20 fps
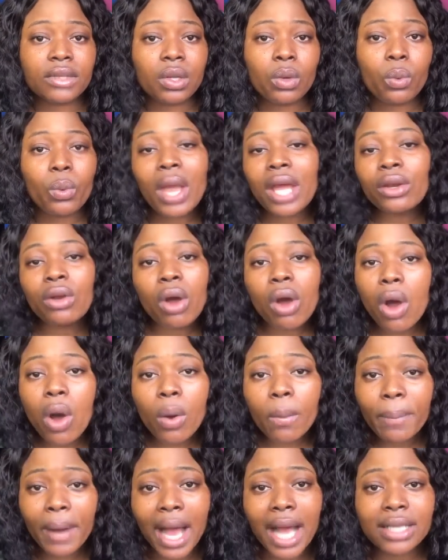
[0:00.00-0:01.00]
We are not
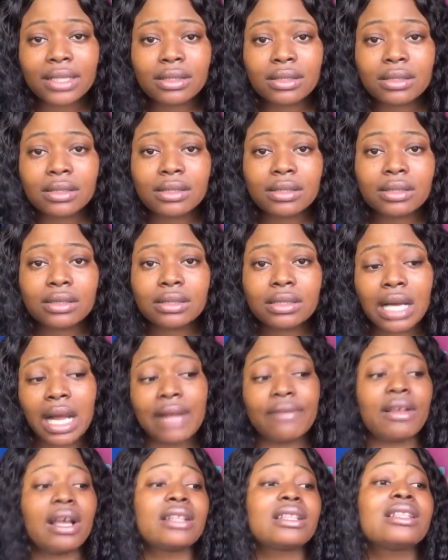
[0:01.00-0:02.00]
all bad.
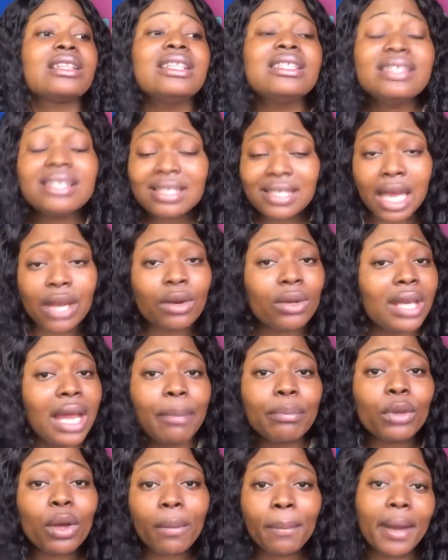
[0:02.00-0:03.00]
At least I know that
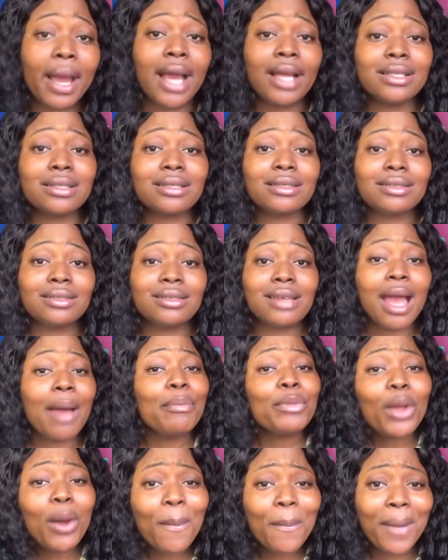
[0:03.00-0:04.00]
I'm not bad.
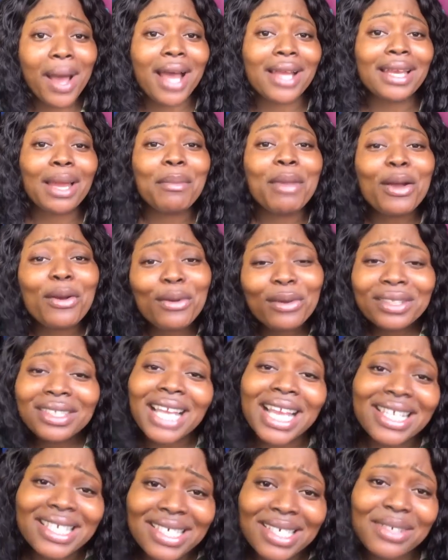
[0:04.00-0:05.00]
I'm not bad. I'm a good
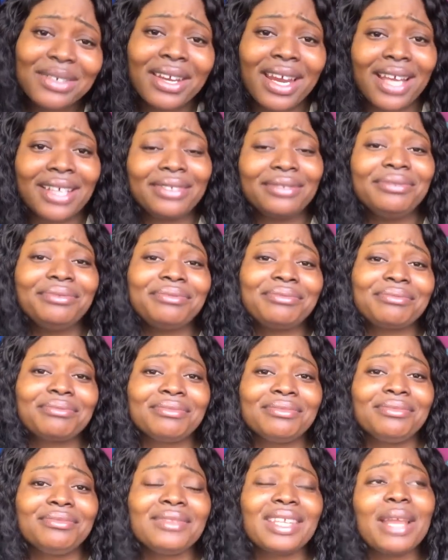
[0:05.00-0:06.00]
Nigerian.
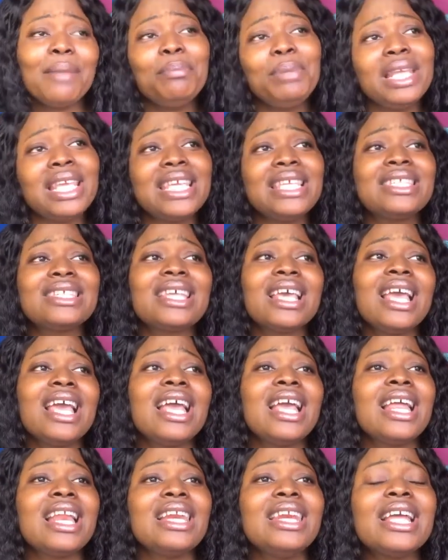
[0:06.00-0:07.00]
Please,
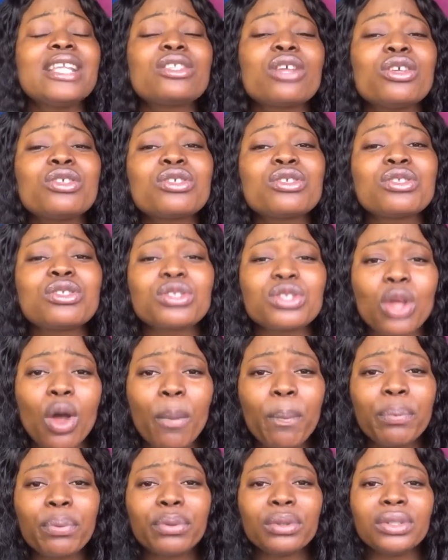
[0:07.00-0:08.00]
let us
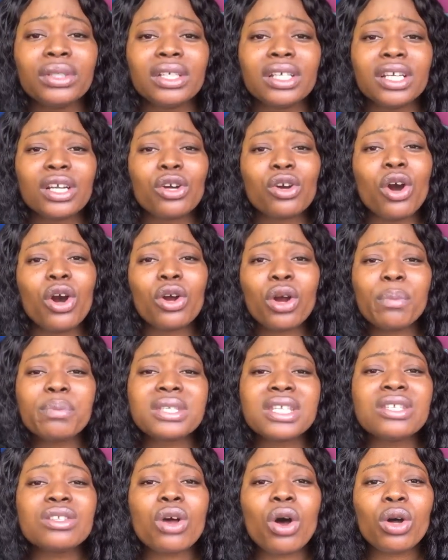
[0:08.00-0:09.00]
stop
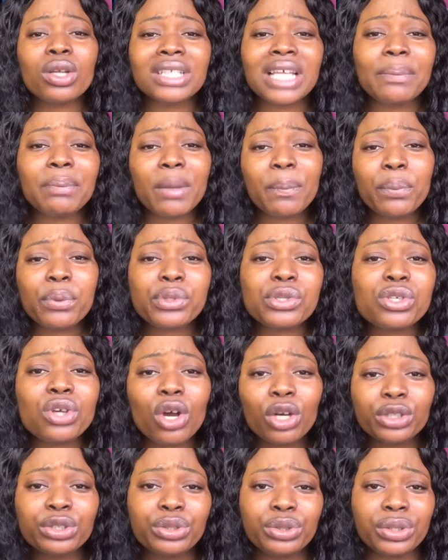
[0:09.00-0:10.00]
corrupting other people's
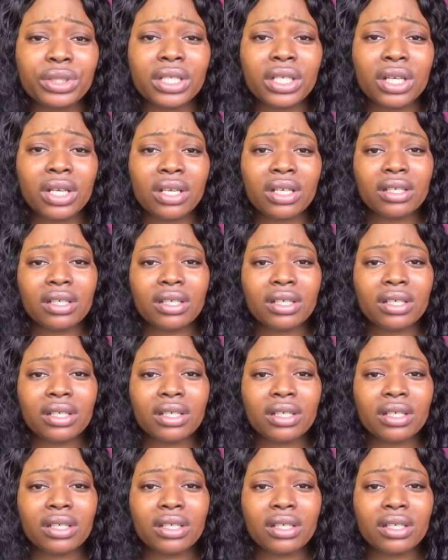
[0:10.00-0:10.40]
country.